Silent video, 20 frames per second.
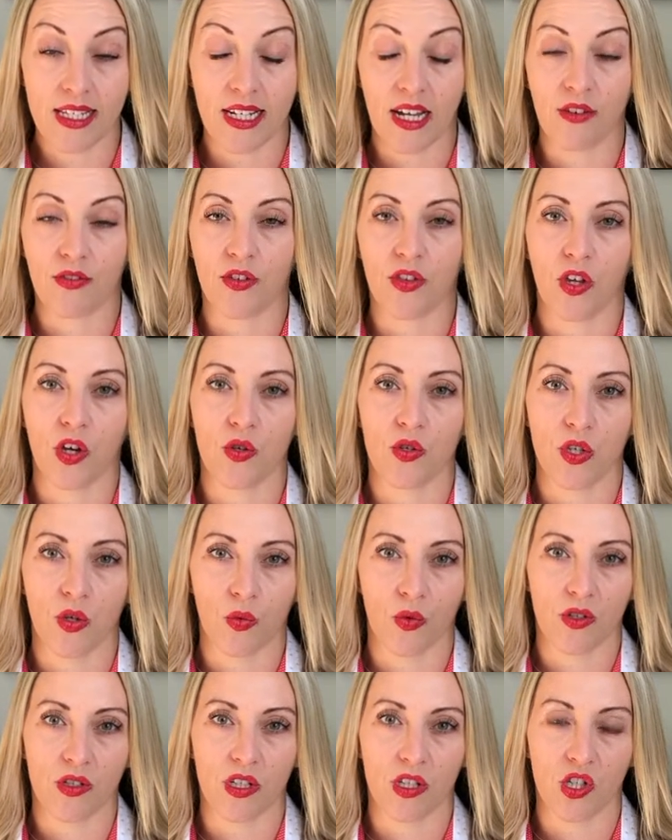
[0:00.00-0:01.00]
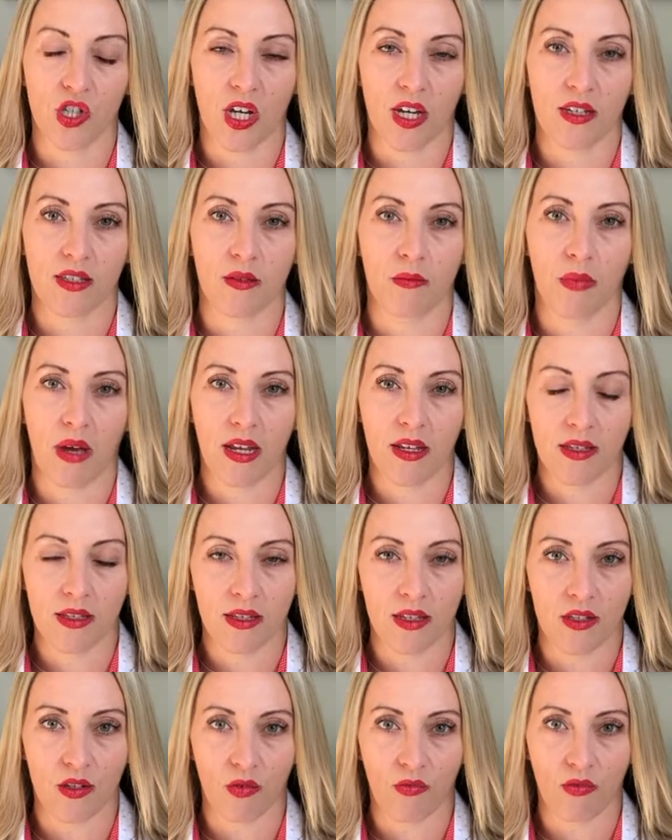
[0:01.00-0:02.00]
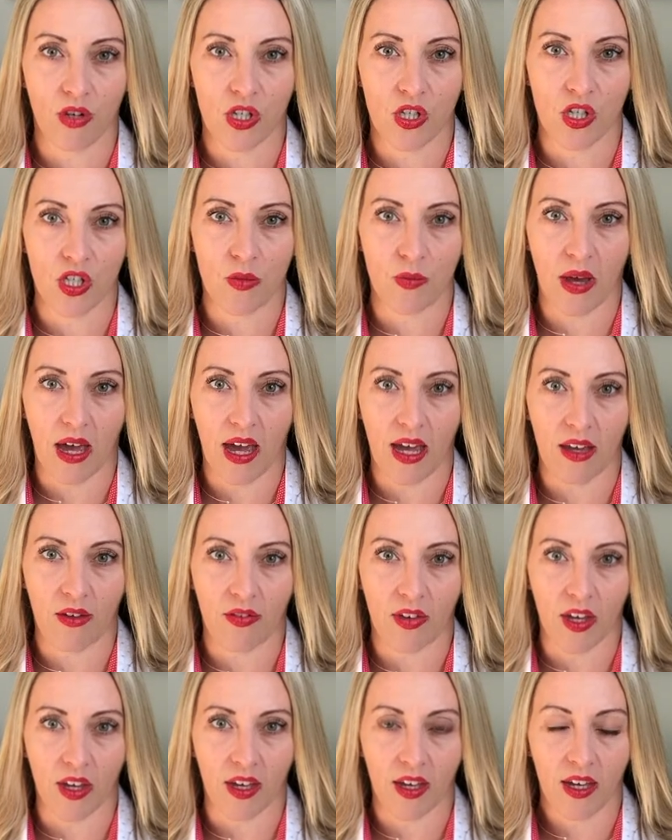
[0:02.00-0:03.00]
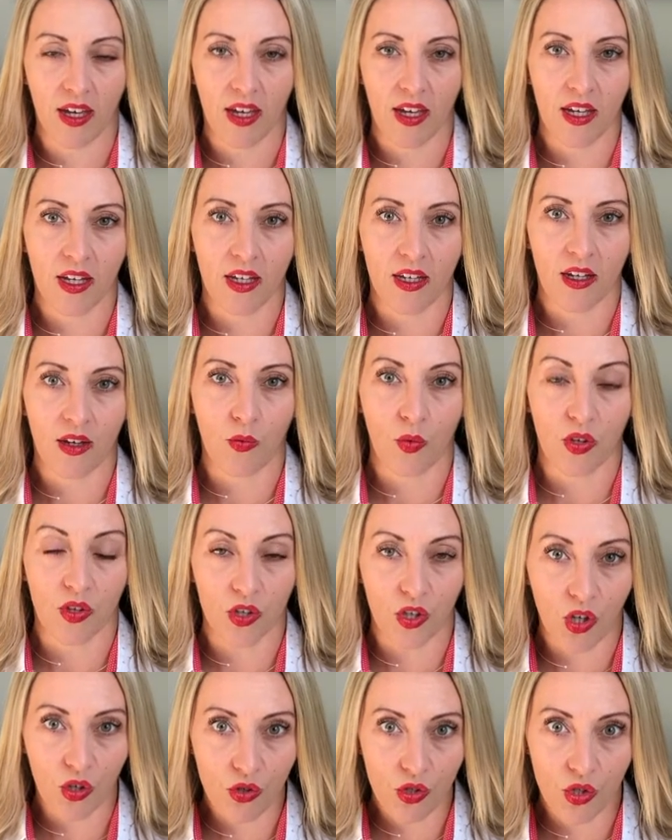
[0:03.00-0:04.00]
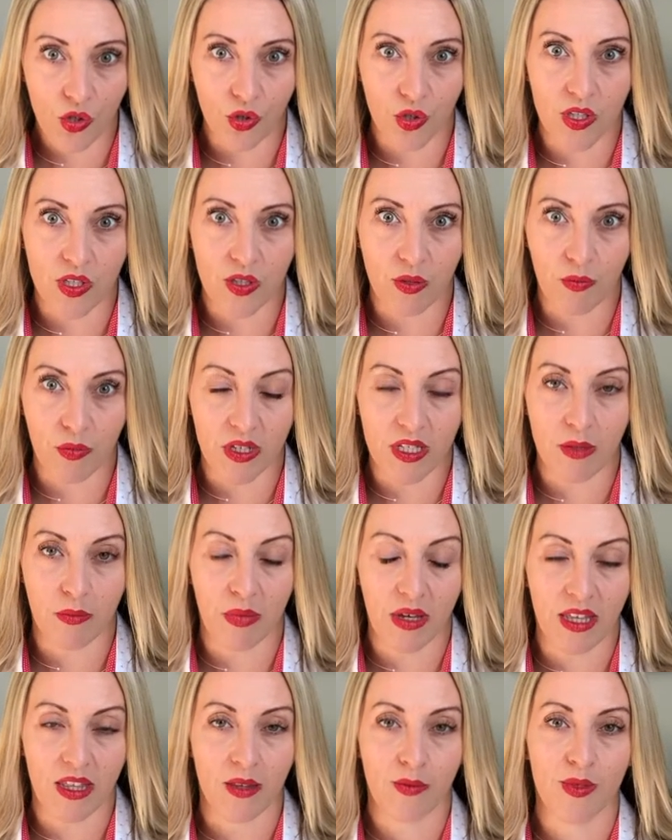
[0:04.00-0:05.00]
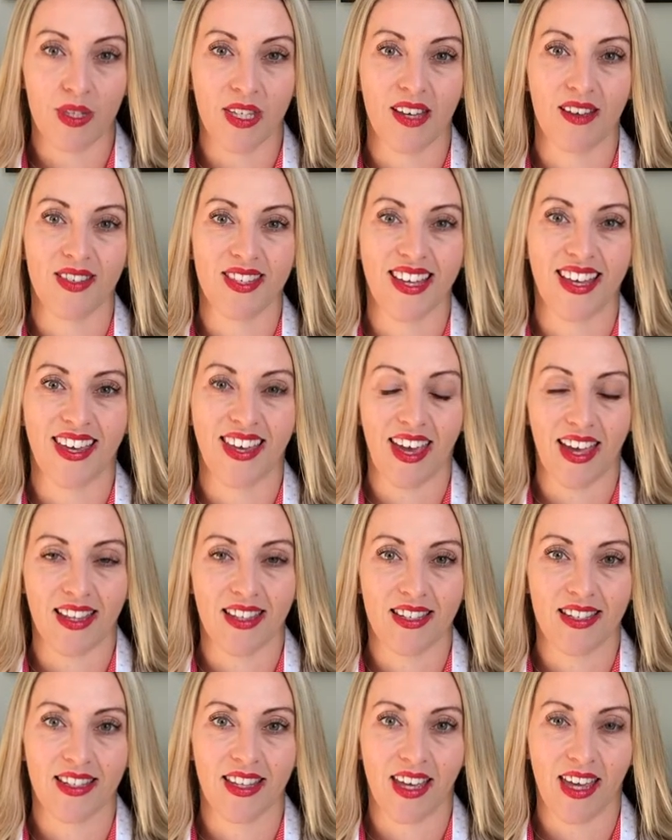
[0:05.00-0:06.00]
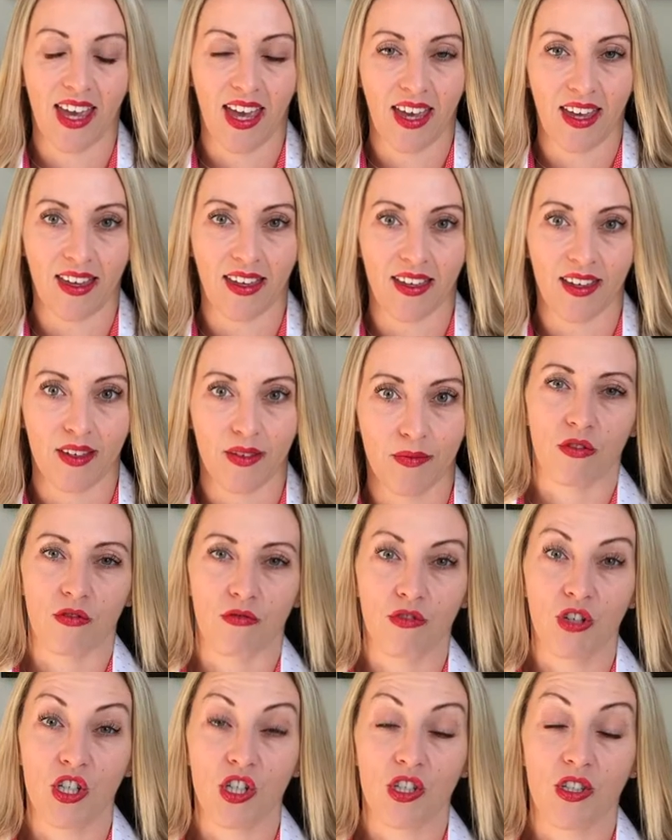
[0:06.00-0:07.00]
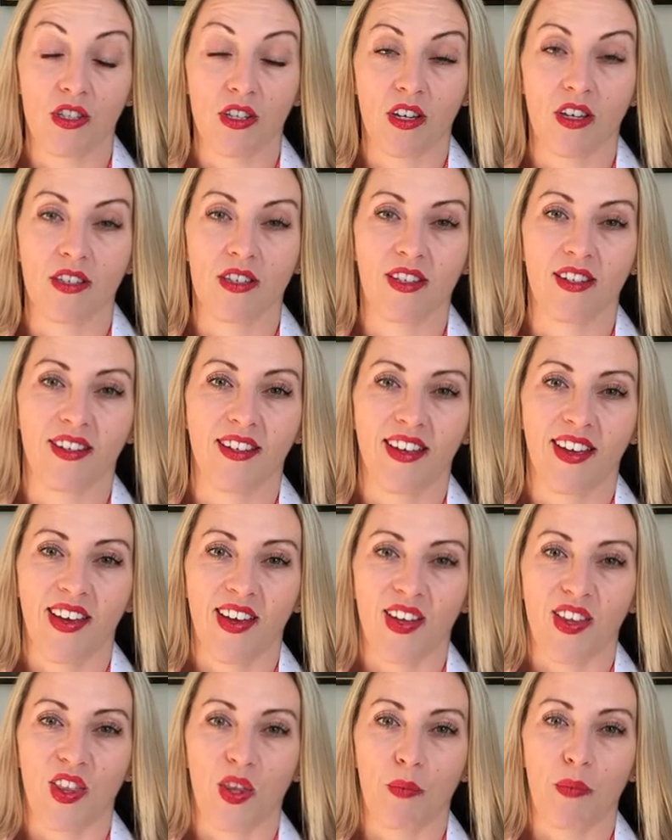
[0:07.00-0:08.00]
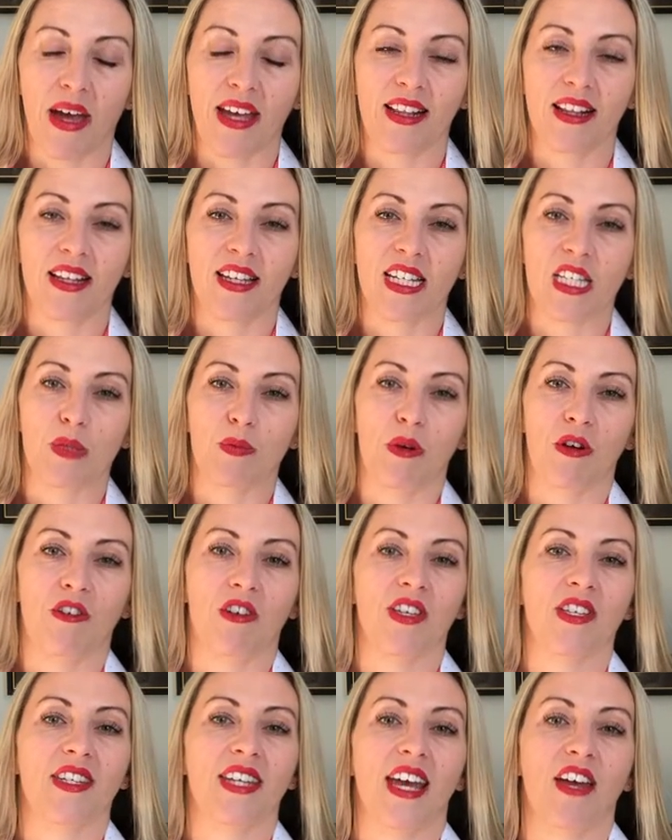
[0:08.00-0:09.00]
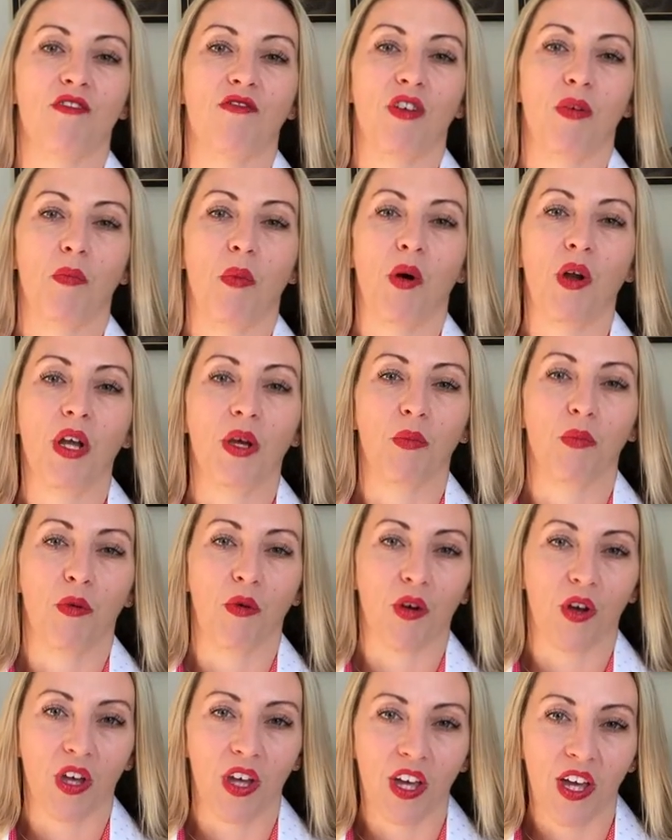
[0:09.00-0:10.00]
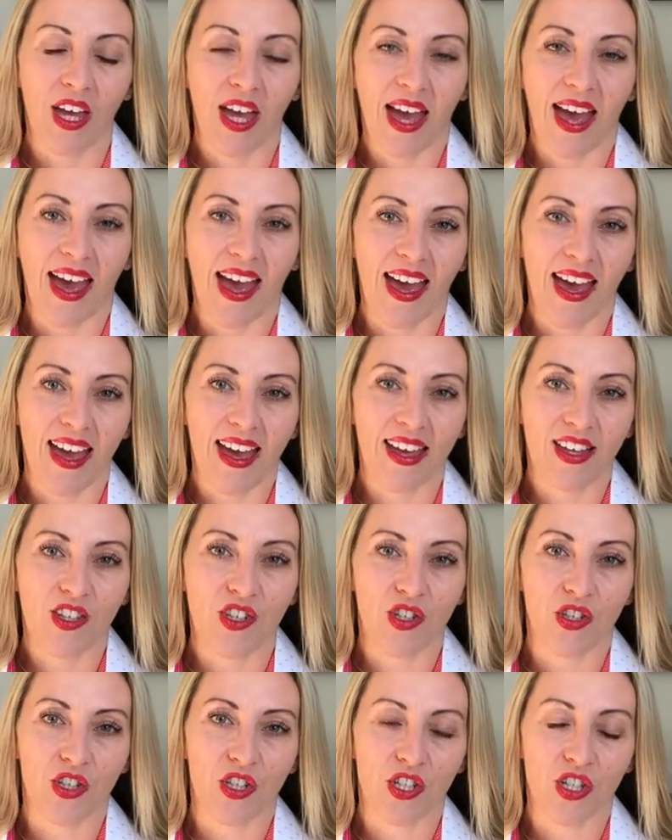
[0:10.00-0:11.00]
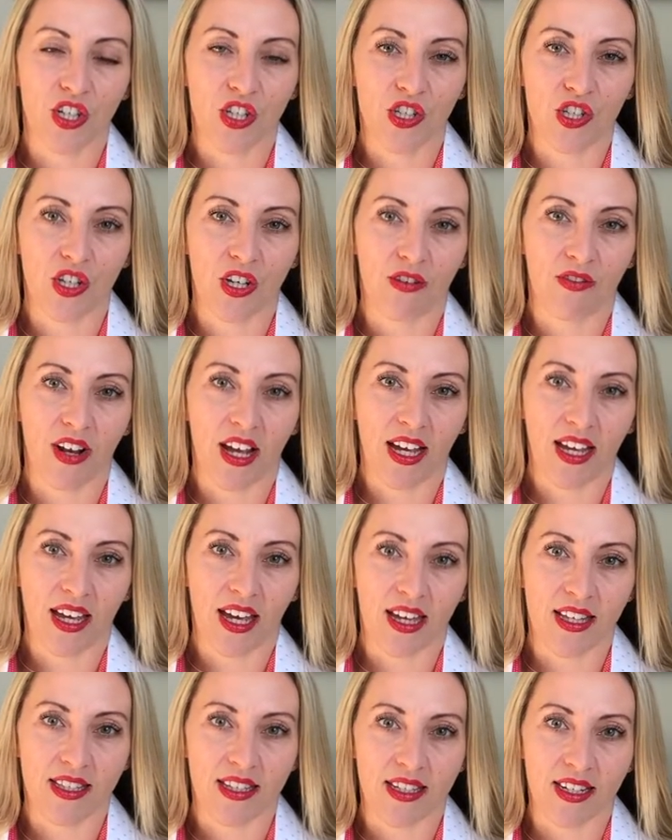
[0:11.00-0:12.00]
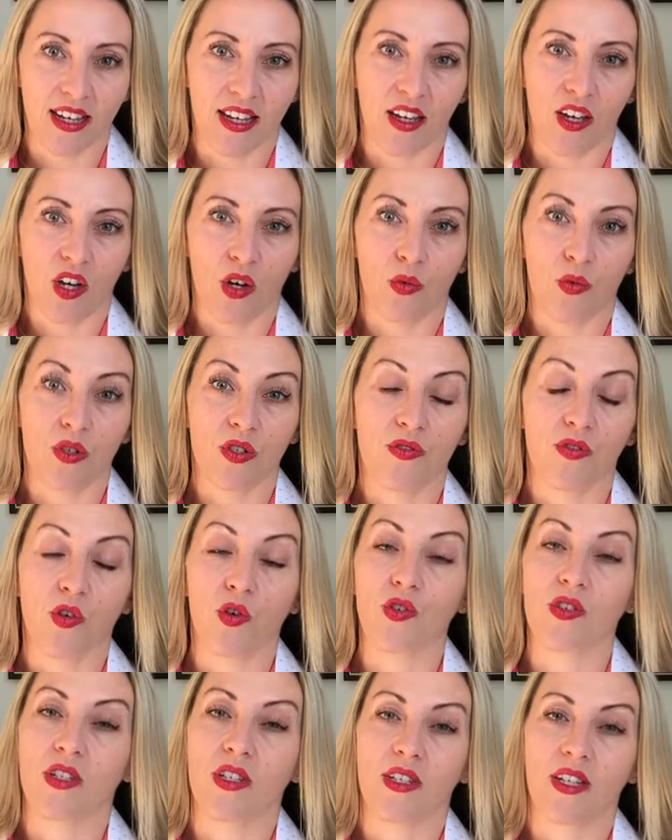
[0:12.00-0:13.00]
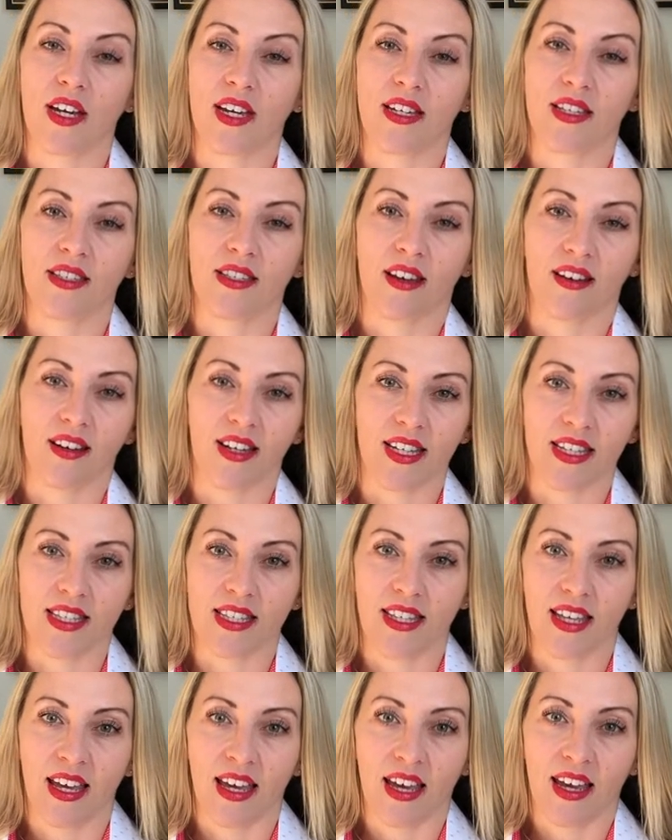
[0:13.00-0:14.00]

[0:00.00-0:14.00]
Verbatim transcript: left those who wanted checks and balances on Richard's behaviour with no choice but to pit themselves against the king. Richard's cousin, the battle experienced Henry Bolingbroke, heir to the Duchy of Lancaster, was forced to take sides.